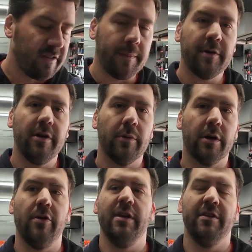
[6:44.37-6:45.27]
Typically,
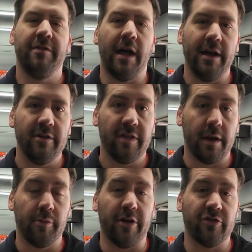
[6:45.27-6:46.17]
we're going to find
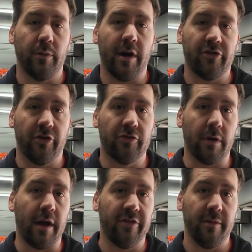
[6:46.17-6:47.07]
that a pressure washer
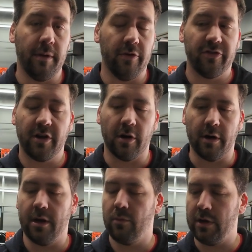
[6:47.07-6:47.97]
draws the most
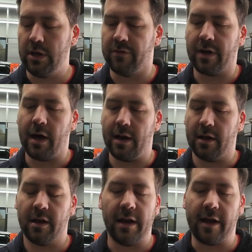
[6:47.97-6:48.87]
current when you've got
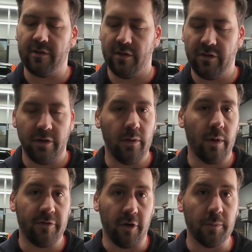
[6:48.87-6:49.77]
it connected
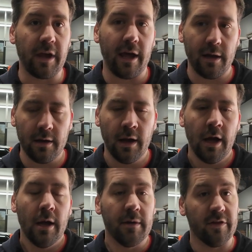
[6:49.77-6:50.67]
to a foam cannon
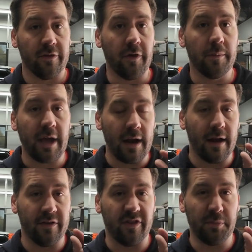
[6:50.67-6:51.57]
because a foam cannon
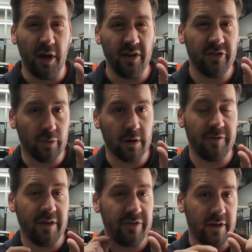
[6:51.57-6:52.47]
has the smallest
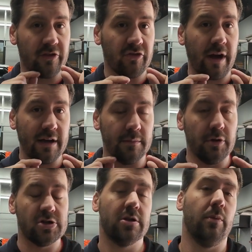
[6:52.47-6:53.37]
orifice that is trying to
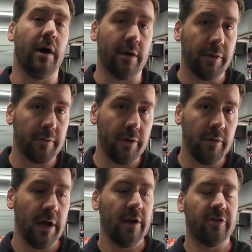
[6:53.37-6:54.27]
push the water
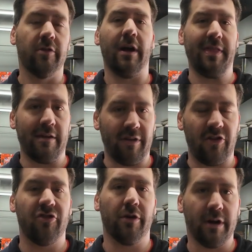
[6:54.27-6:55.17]
through to create that
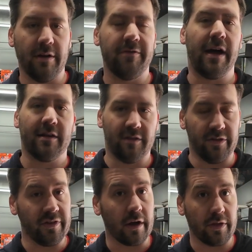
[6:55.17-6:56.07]
venturi effect
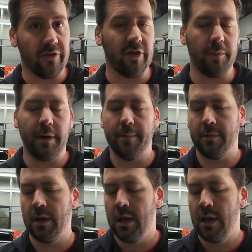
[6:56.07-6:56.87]
to suck the soap up.